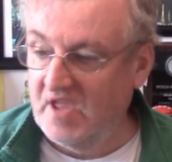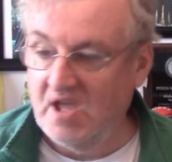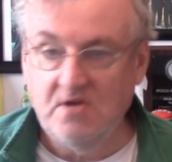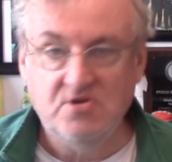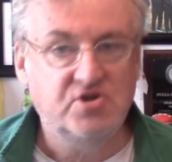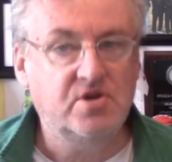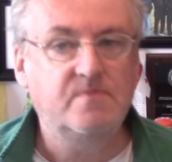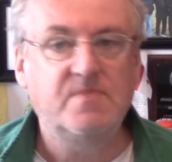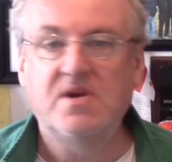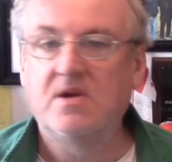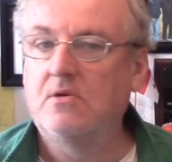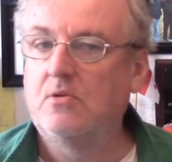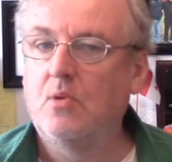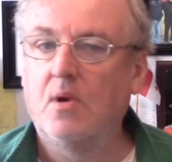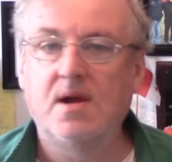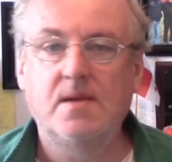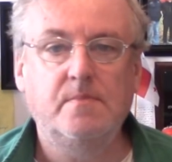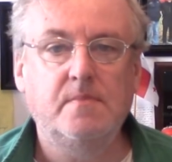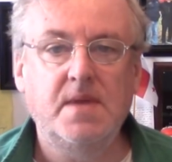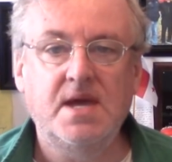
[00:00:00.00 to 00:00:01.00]
should be
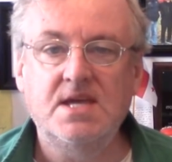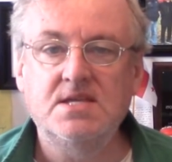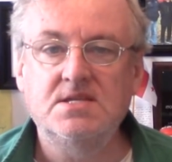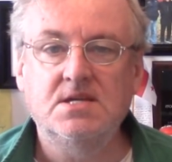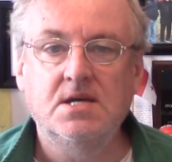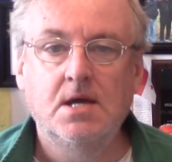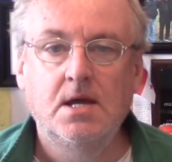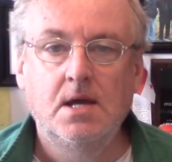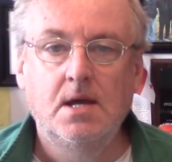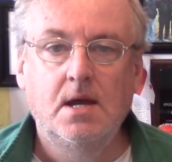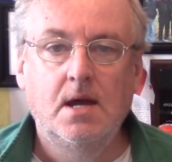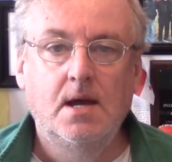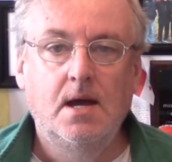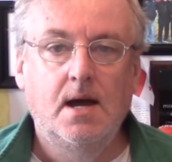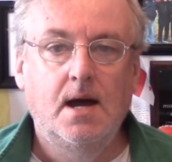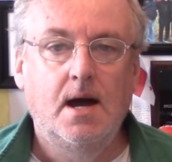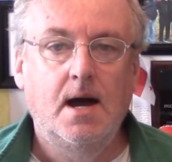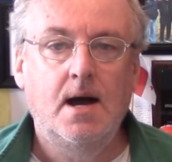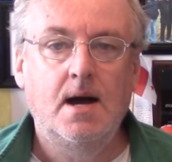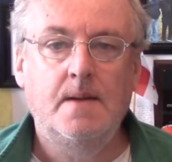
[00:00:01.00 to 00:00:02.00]
great meet.
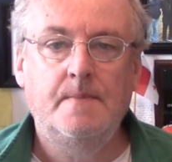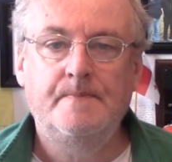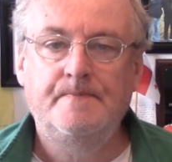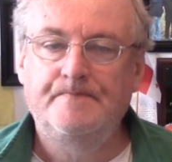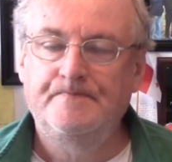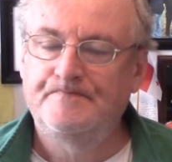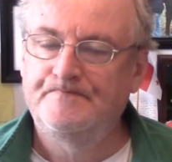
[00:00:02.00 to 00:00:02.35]
Um,